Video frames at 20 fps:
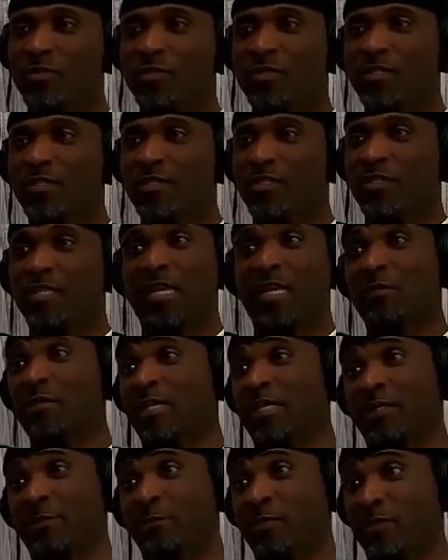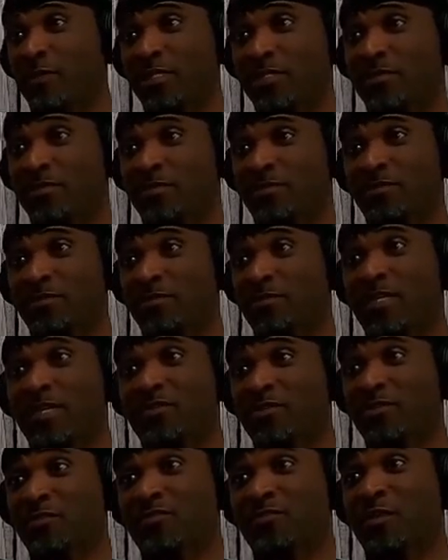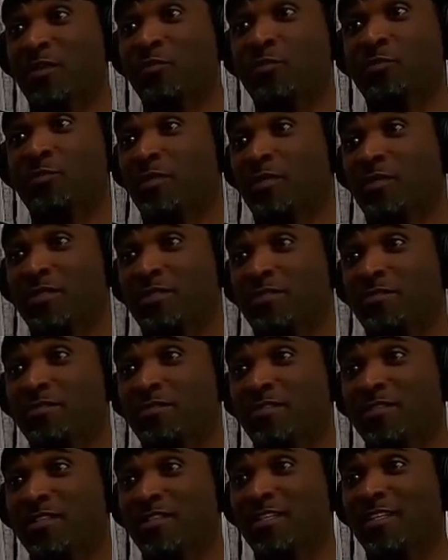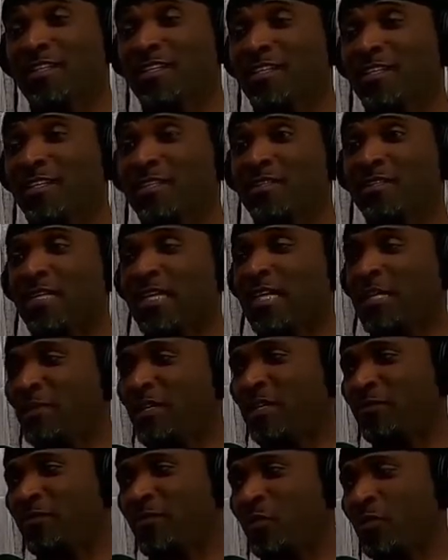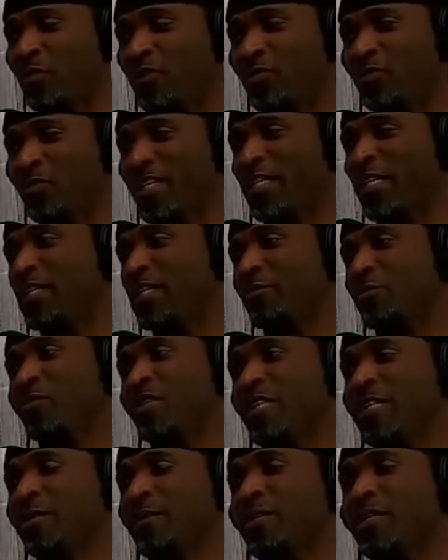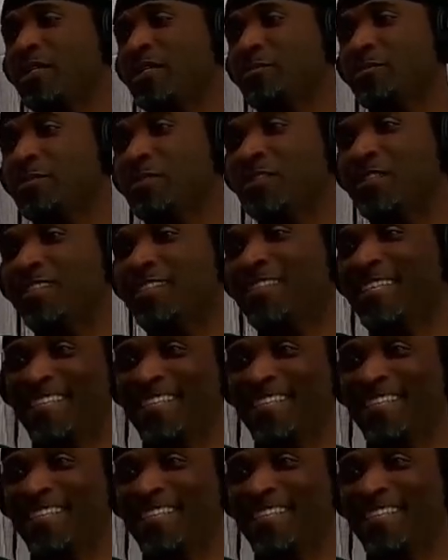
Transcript: Yeah. I was like the police. I was a phone police. Yeah. I was like, hey man, focus, wake up, wake him up. Yeah.